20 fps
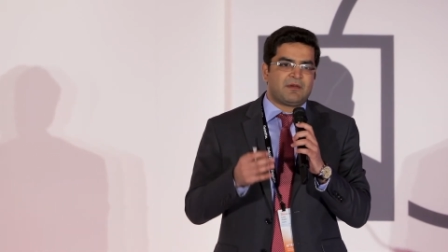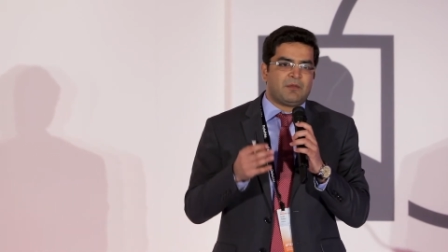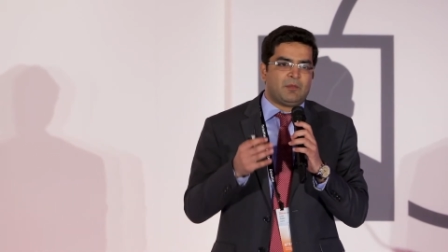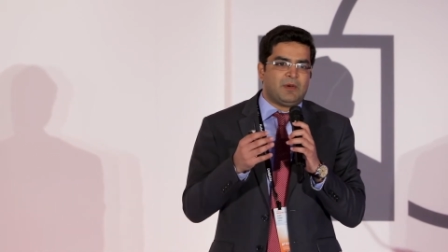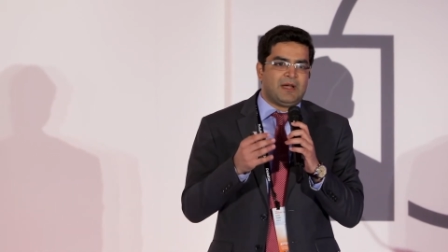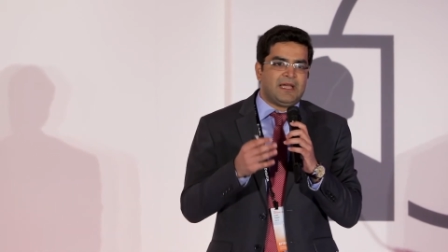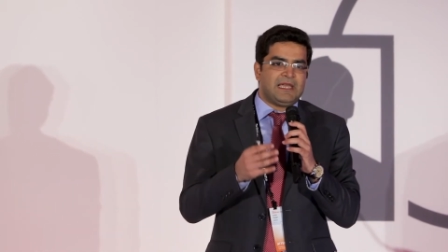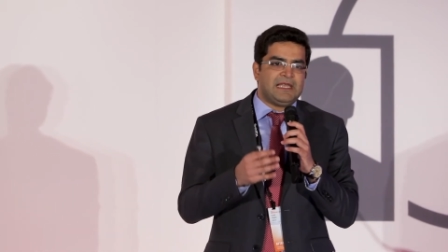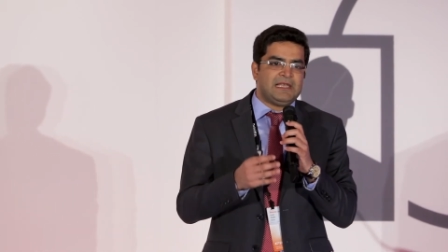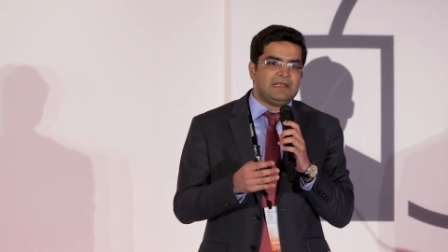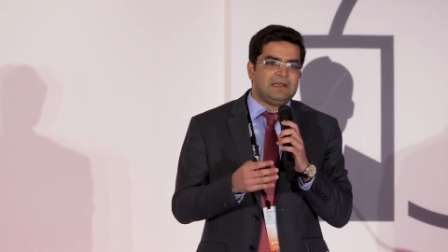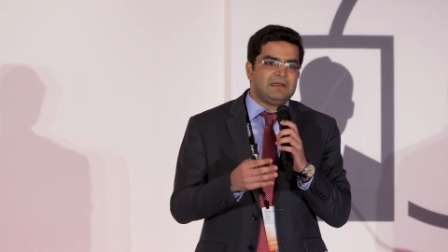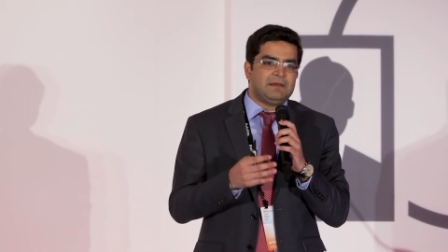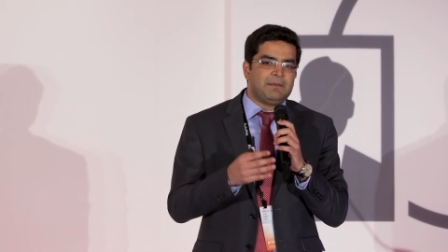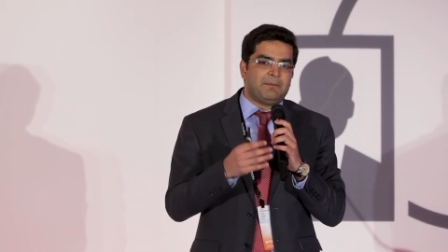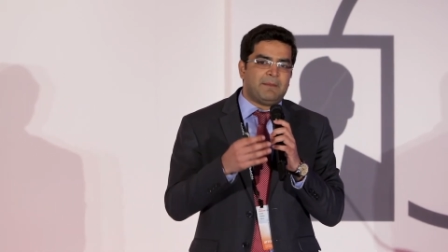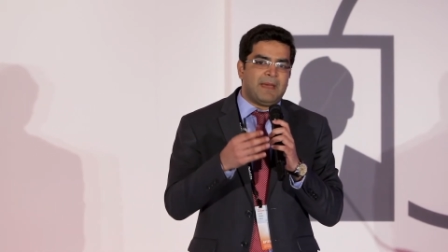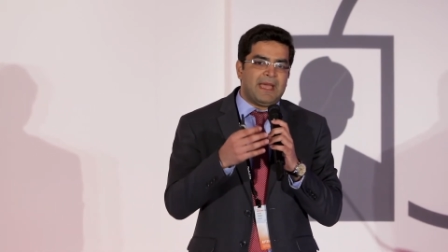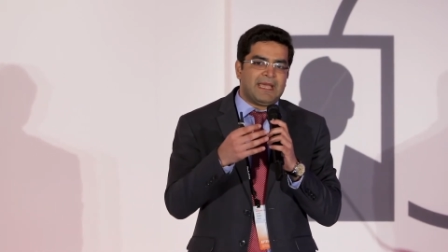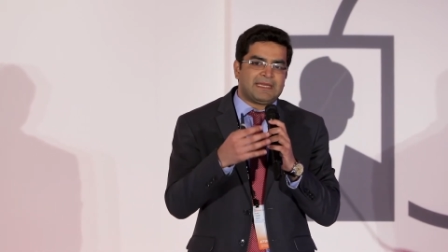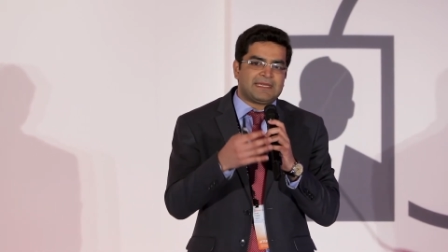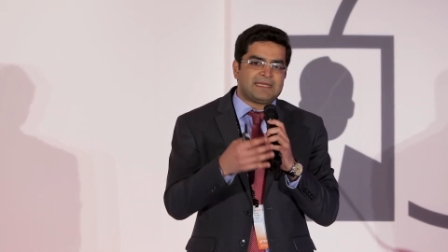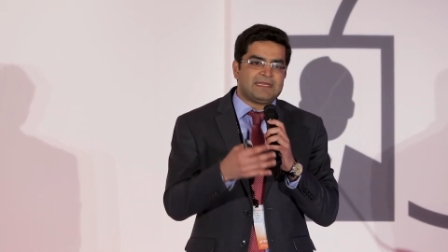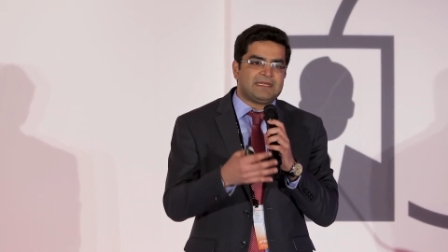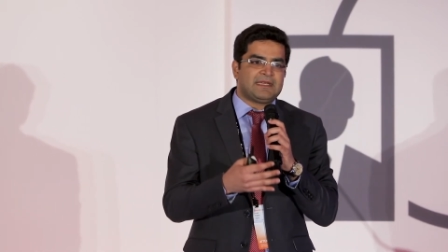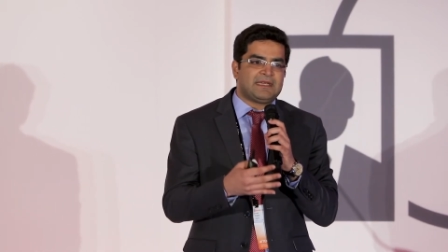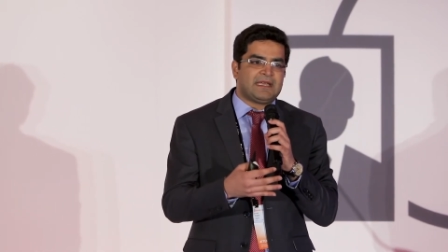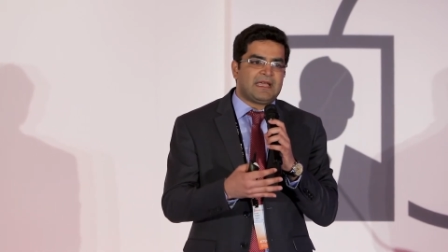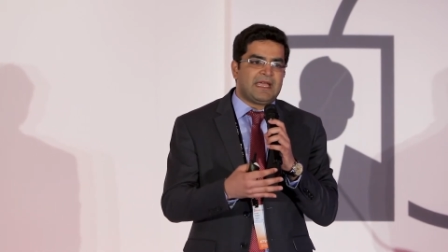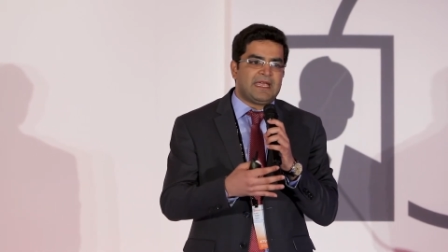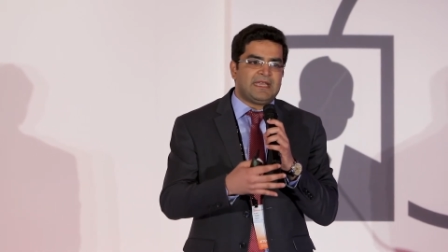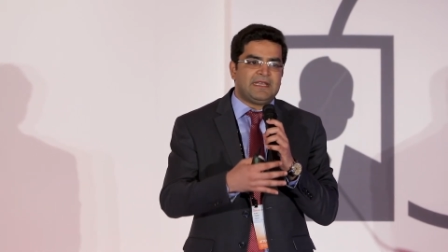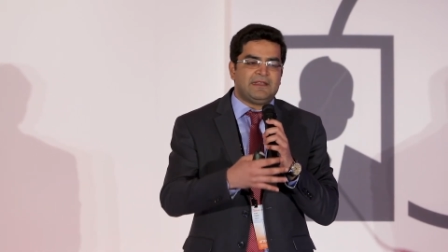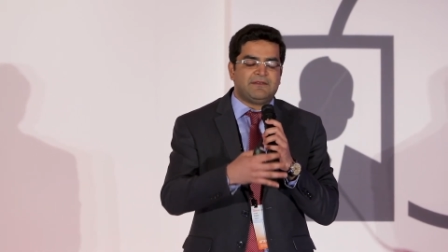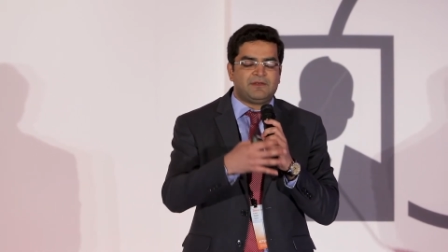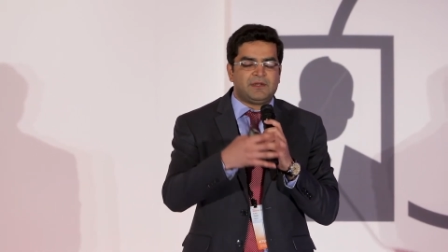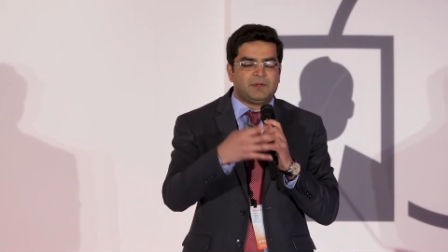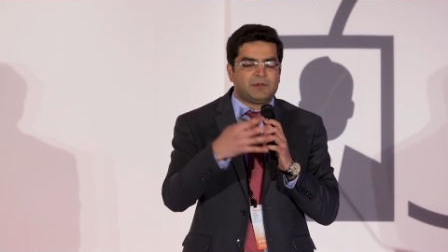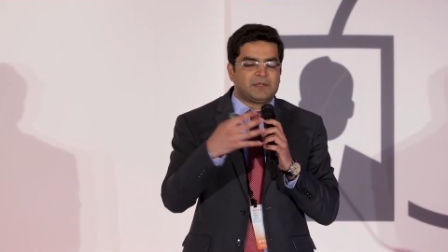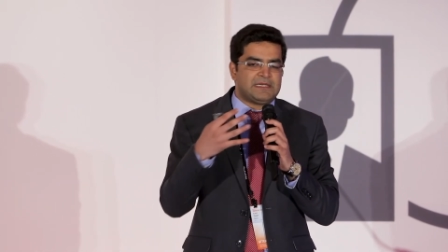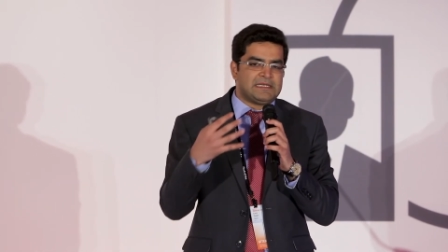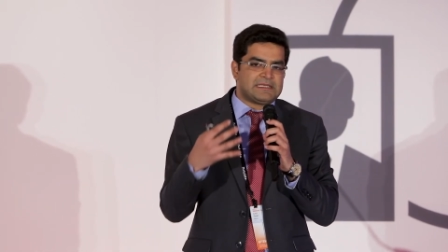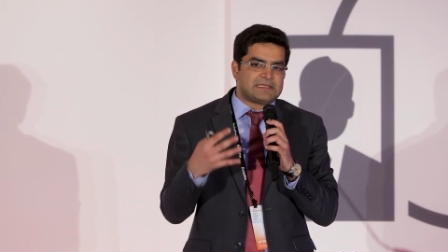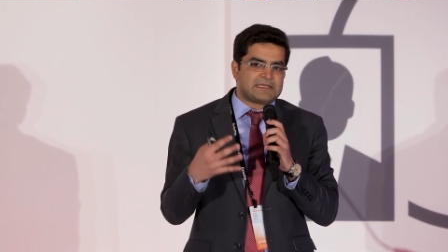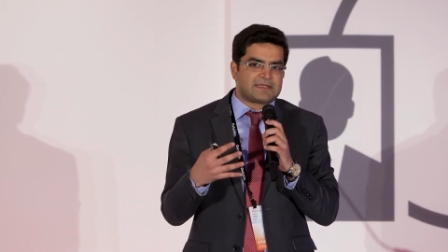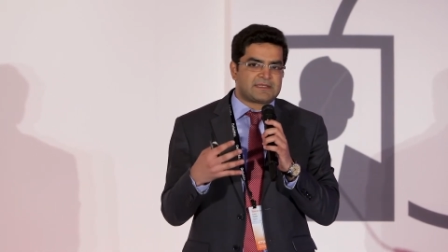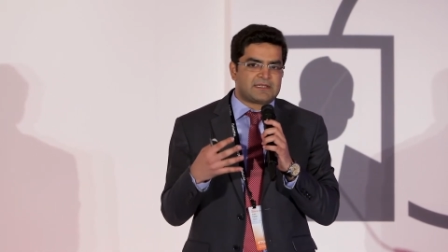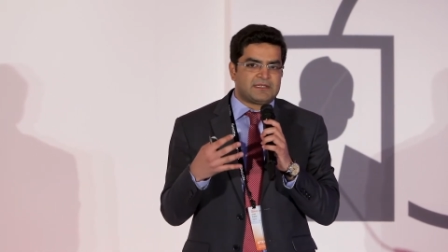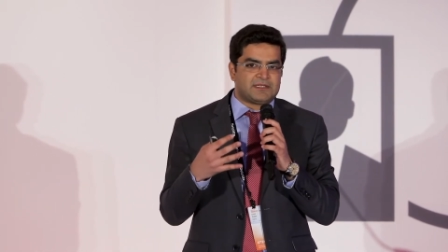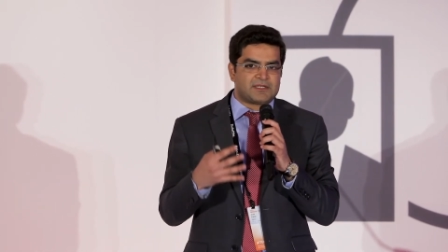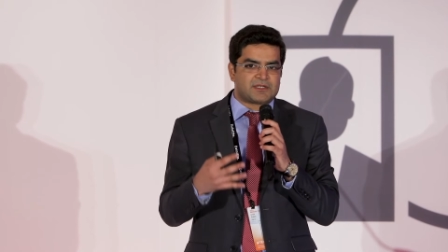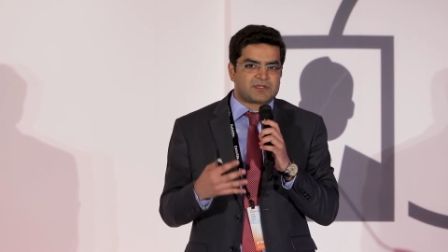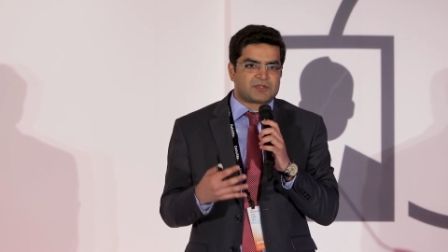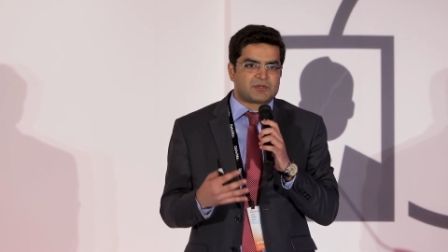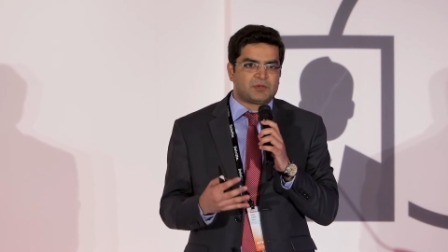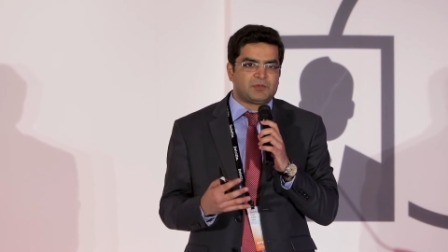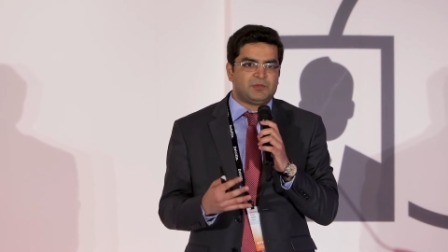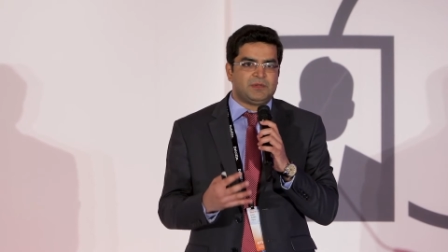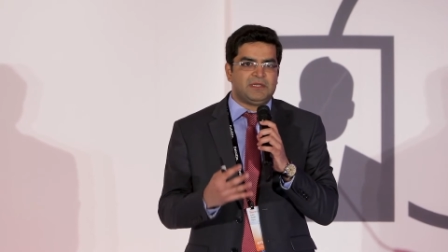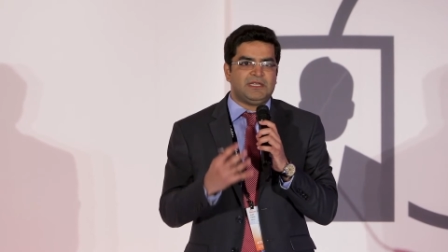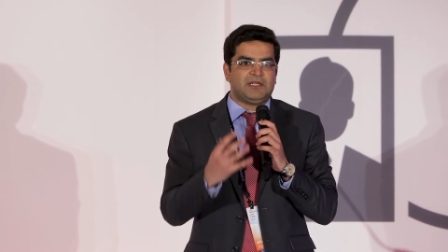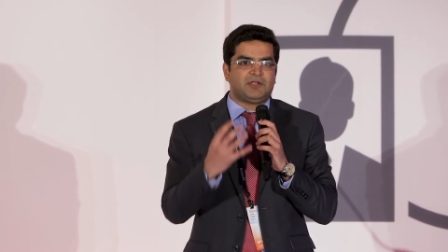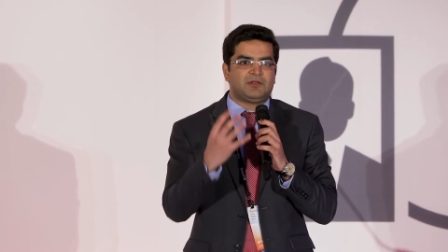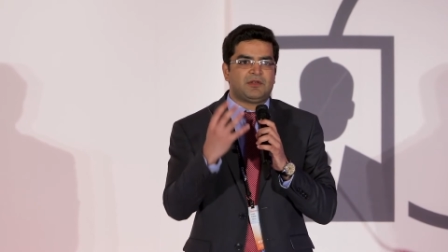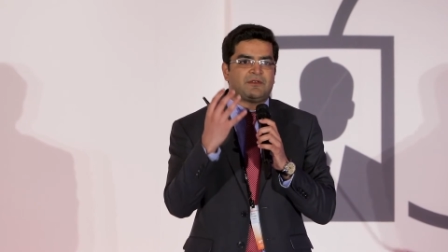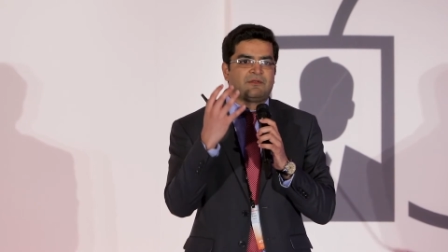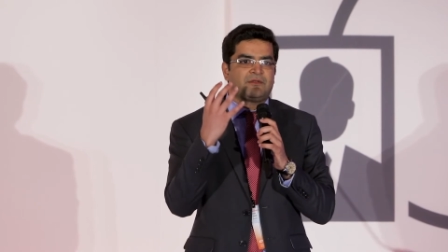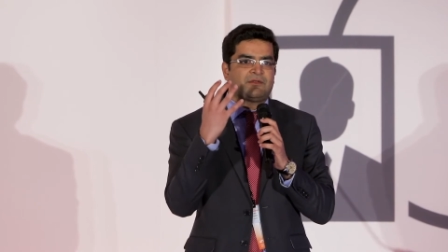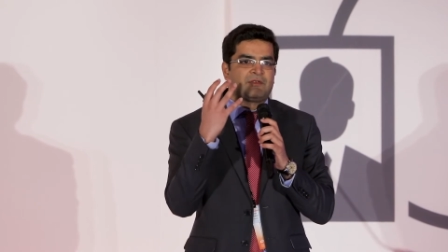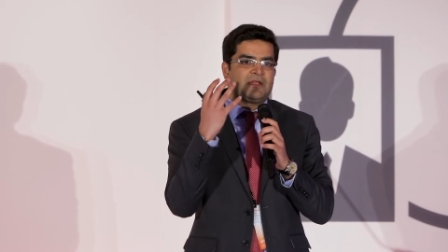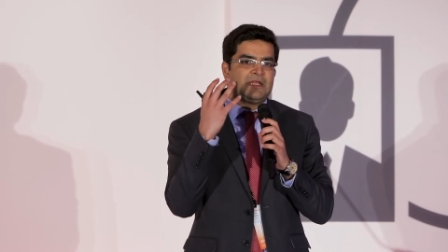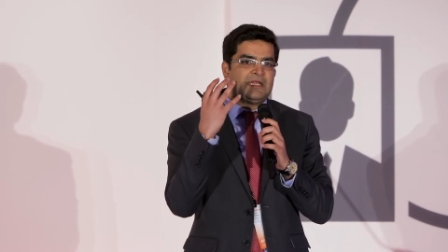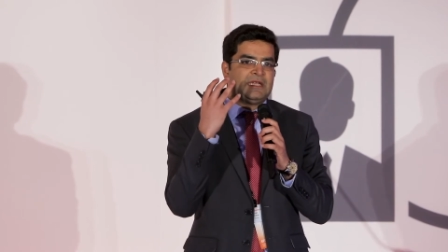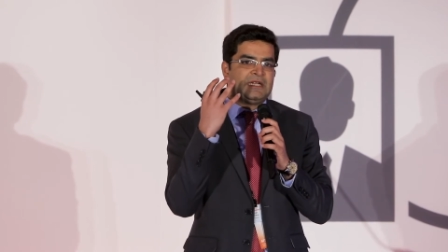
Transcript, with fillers: while banking and everyone else has understood we need to have